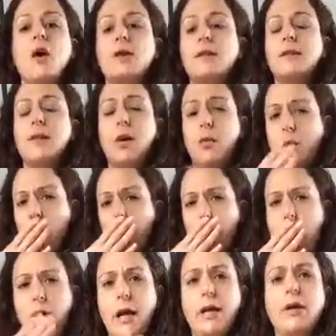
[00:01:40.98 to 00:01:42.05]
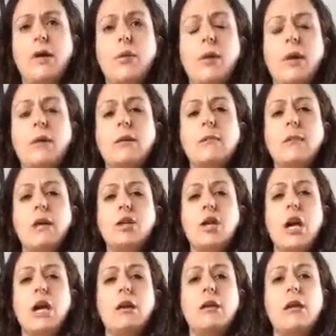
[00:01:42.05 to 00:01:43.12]
so I know when my
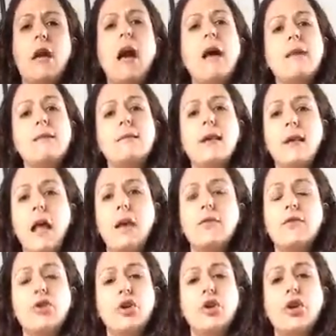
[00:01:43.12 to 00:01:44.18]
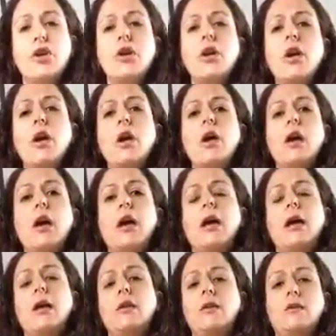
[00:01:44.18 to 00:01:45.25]
child has a lot of sugar
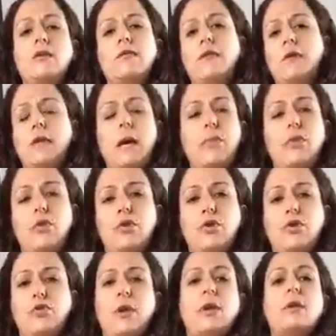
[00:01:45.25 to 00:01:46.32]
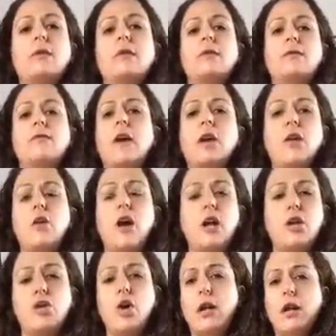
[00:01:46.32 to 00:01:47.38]
and, for example, drinks regular
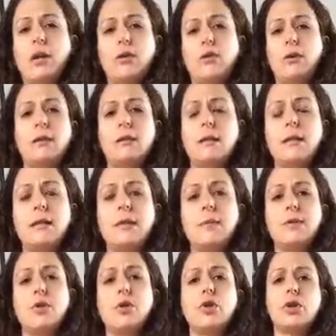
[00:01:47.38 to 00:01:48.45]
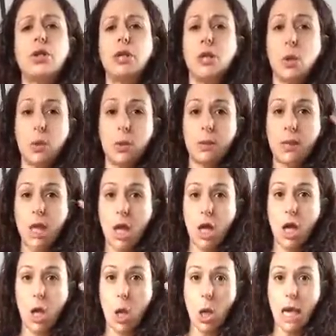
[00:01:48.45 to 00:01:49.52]
hot chocolate or eats any type of sugar, she goes
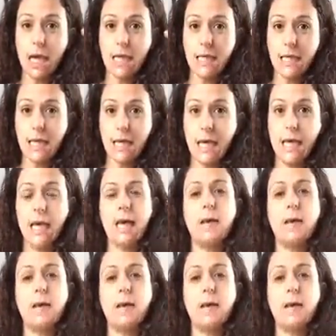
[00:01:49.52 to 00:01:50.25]
crazy.